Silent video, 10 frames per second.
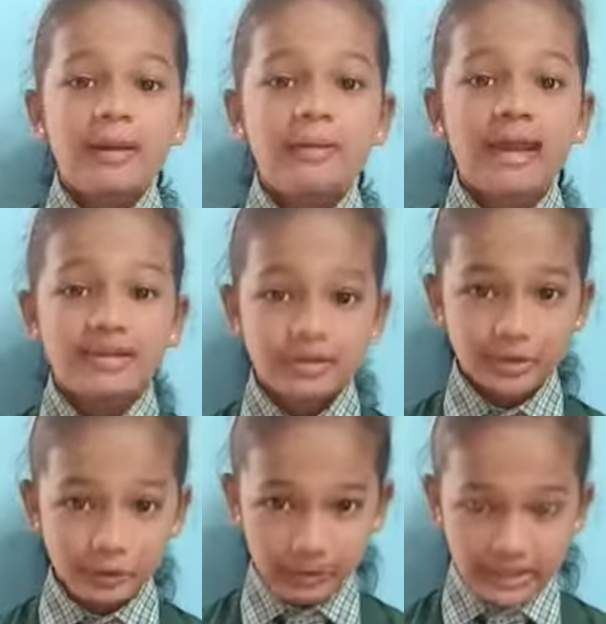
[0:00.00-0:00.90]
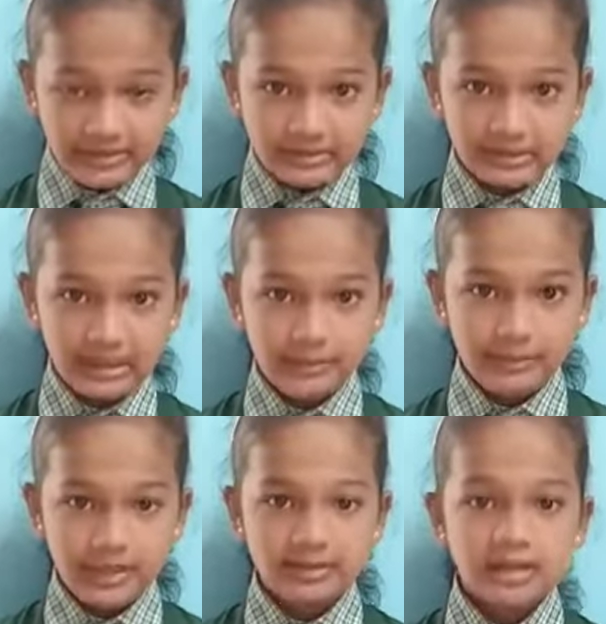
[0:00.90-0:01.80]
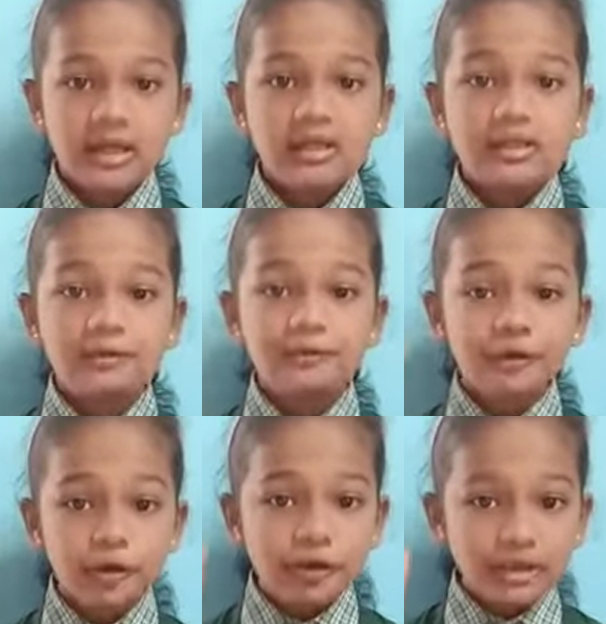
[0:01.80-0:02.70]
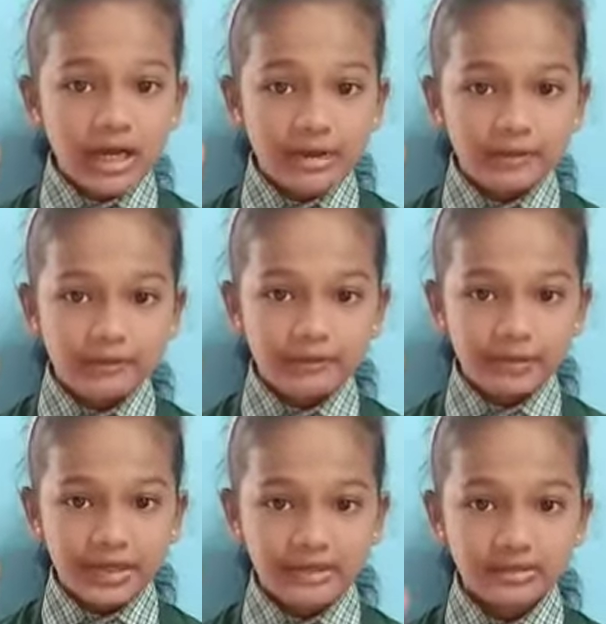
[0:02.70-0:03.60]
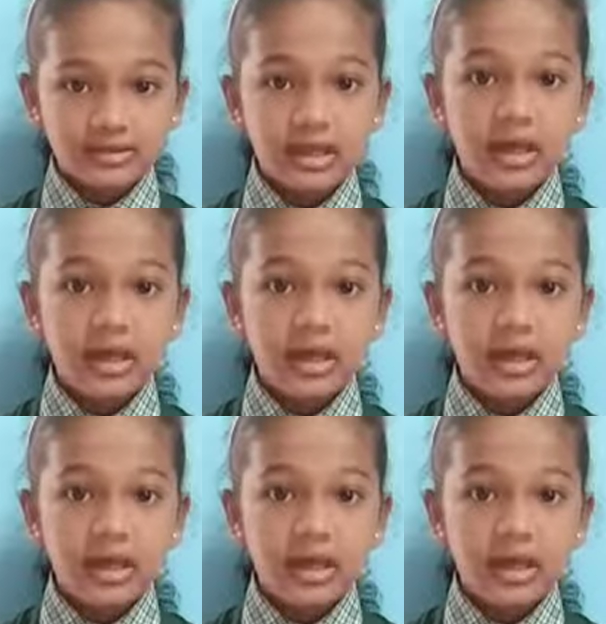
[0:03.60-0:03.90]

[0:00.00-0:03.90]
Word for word: My story's name is The Four Cow Friends.